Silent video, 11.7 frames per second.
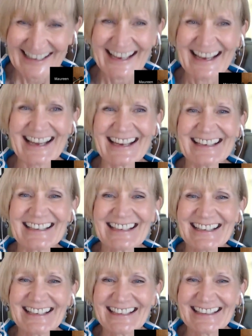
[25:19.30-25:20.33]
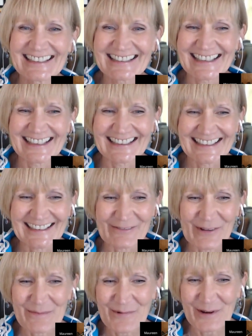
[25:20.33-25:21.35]
And he said at
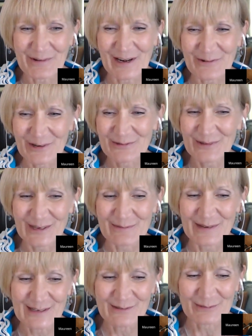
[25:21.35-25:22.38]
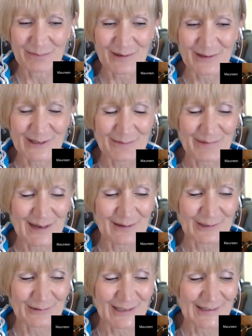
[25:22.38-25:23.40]
one point when I worked with him, and he was part of the company I
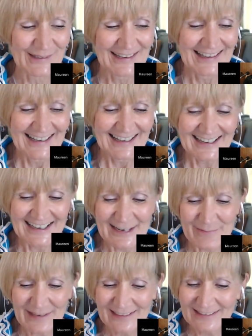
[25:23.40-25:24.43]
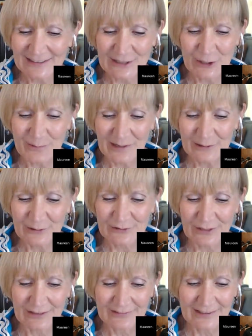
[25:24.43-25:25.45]
was with, um, he said, you know,
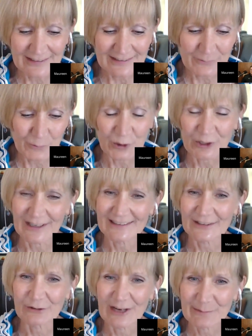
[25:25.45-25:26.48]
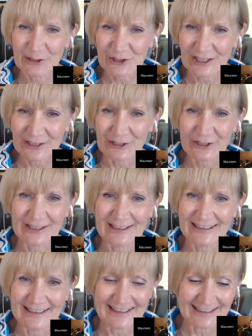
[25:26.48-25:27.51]
Microsoft Word has a grammar checker
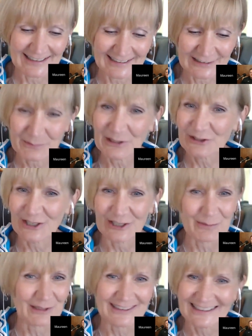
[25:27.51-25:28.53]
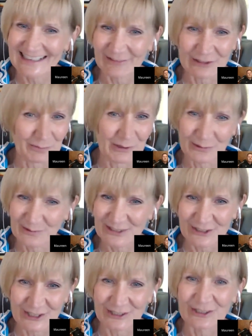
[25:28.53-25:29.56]
and a spell checker, but it doesn't have a diplomacy
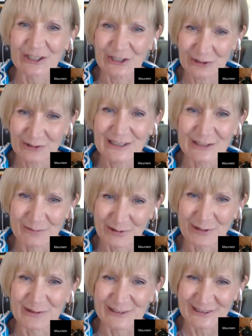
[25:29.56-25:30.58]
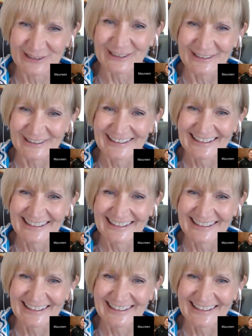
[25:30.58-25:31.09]
checker. And you need a diplomacy checker.